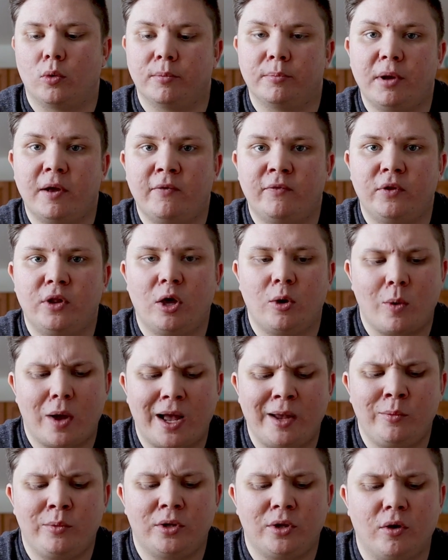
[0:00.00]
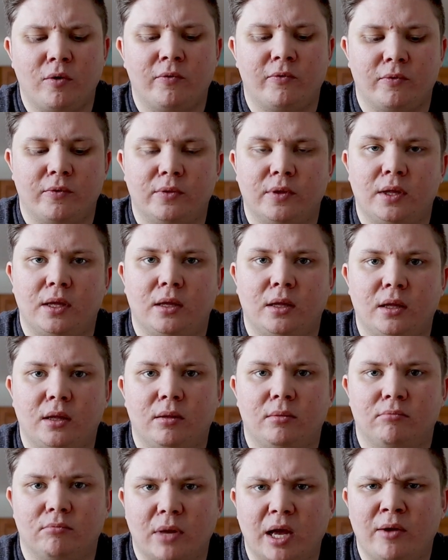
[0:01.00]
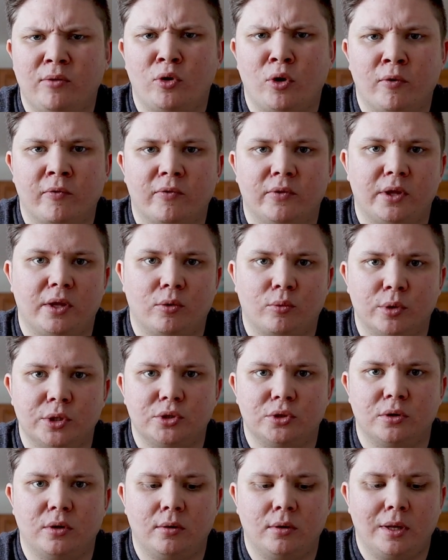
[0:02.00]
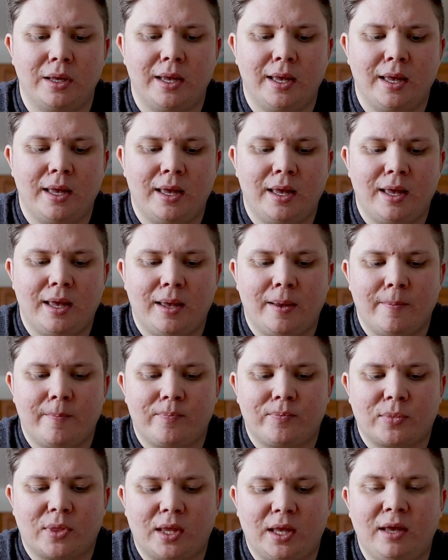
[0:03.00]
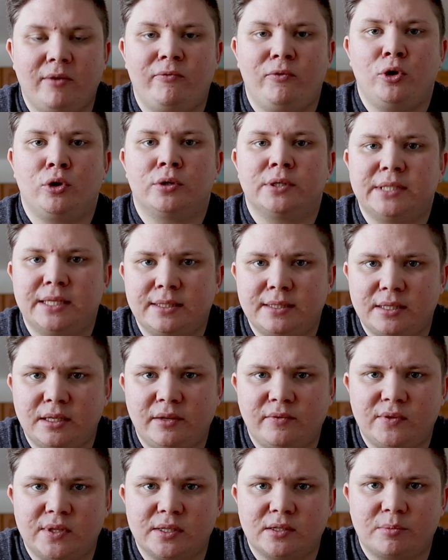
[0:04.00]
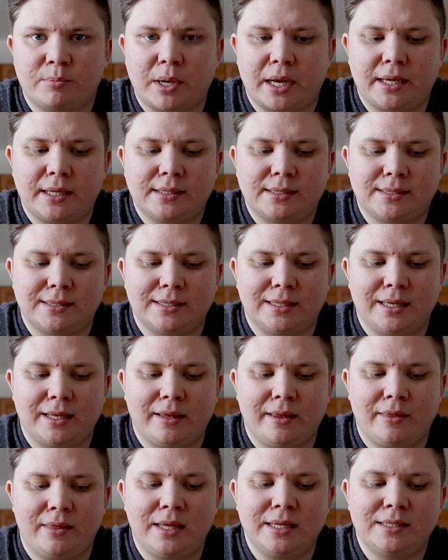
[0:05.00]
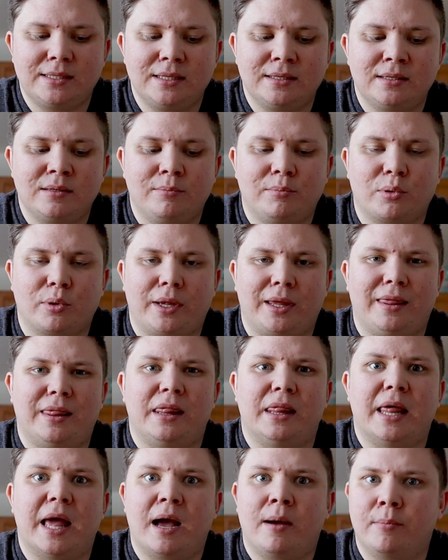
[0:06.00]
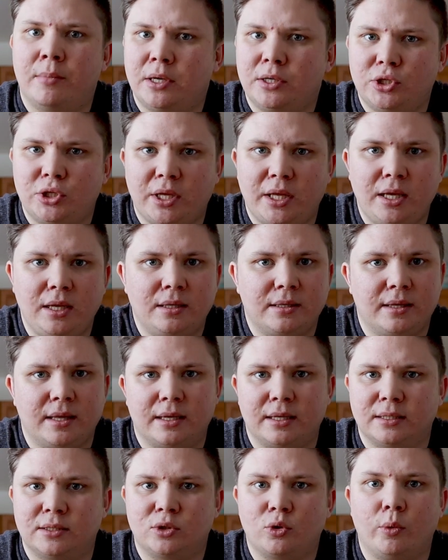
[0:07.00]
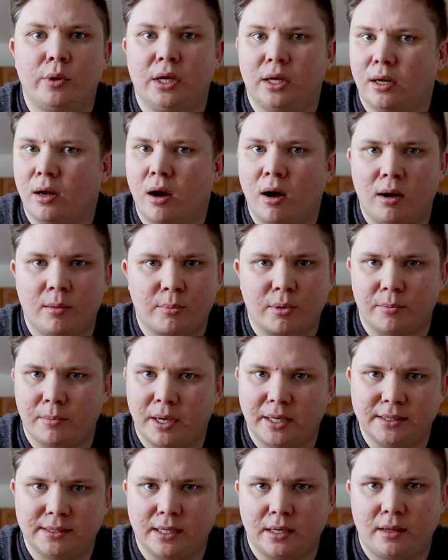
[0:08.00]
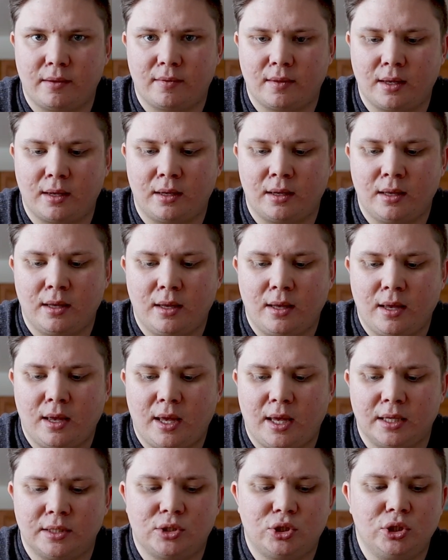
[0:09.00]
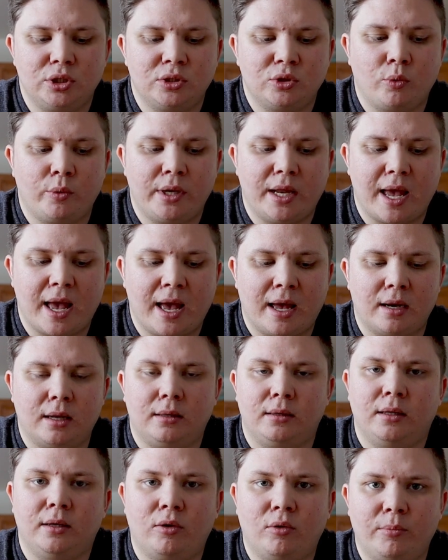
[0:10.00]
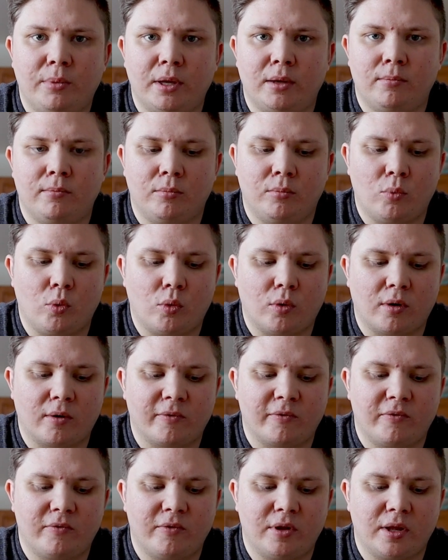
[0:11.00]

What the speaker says: or Buffalo, I would go for the Original. If you're sensitive to spice, this doesn't bring that much heat that it's going to compromise anything. It's just going to add a little bit more